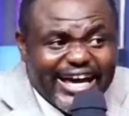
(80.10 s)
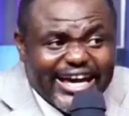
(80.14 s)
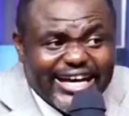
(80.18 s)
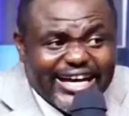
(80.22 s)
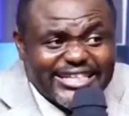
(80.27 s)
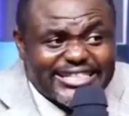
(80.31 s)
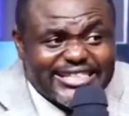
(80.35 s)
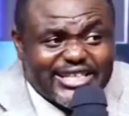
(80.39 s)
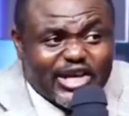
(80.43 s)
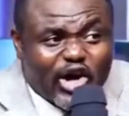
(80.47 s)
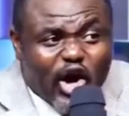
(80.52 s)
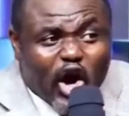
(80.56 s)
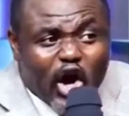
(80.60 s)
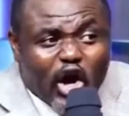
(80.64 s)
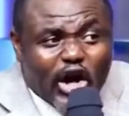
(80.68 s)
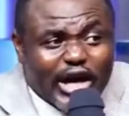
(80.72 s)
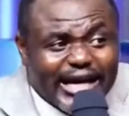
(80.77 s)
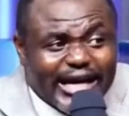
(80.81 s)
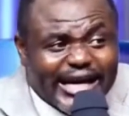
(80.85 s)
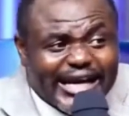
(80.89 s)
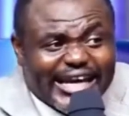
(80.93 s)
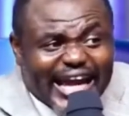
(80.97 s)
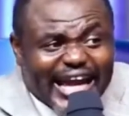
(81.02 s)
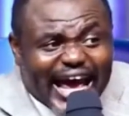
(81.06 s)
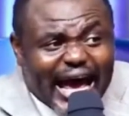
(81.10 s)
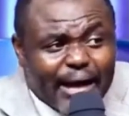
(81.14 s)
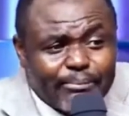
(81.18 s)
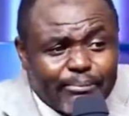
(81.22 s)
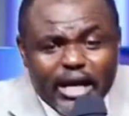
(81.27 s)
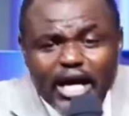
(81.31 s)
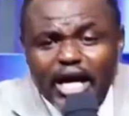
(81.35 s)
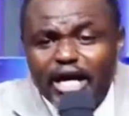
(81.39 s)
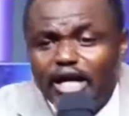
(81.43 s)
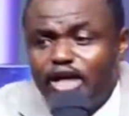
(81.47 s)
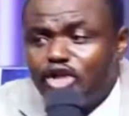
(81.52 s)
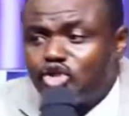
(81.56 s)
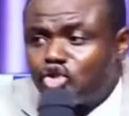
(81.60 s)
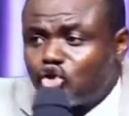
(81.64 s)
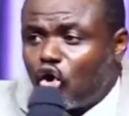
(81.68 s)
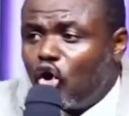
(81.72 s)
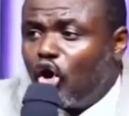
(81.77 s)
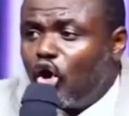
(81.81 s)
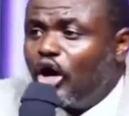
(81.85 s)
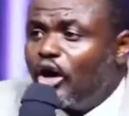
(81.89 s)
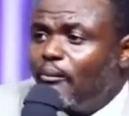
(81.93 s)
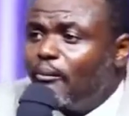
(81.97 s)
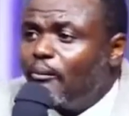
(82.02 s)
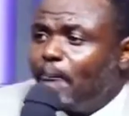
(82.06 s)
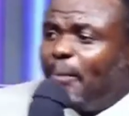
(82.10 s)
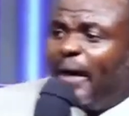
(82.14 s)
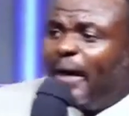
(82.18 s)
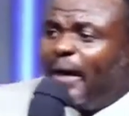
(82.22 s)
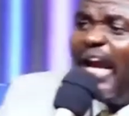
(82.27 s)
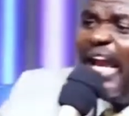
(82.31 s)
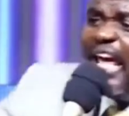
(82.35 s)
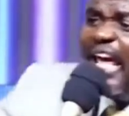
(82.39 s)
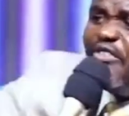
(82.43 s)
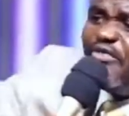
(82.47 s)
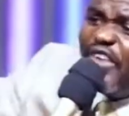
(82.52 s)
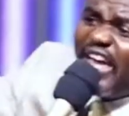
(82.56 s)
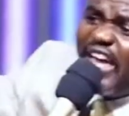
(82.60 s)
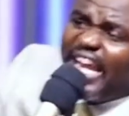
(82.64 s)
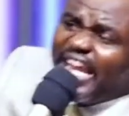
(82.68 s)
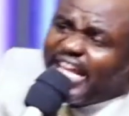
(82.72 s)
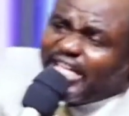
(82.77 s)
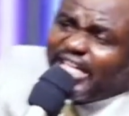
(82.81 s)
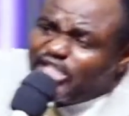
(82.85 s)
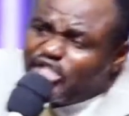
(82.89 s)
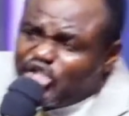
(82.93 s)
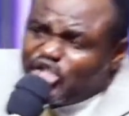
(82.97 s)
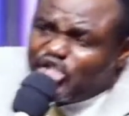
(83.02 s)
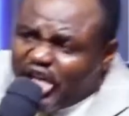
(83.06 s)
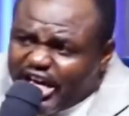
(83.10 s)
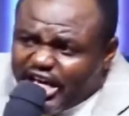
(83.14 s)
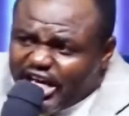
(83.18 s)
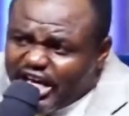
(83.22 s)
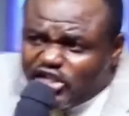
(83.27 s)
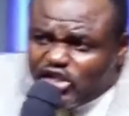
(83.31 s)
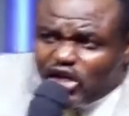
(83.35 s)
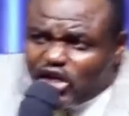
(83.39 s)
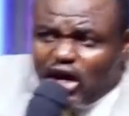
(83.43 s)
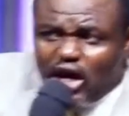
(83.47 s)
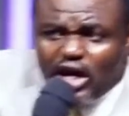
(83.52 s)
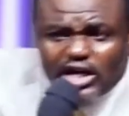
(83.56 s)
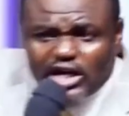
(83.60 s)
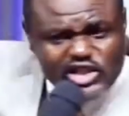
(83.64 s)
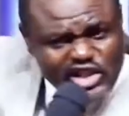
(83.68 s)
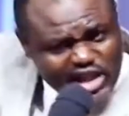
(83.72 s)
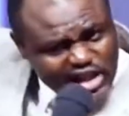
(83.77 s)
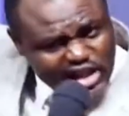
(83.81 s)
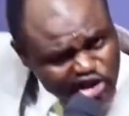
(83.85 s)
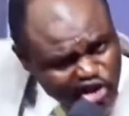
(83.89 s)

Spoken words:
is condemned. So believing in Jesus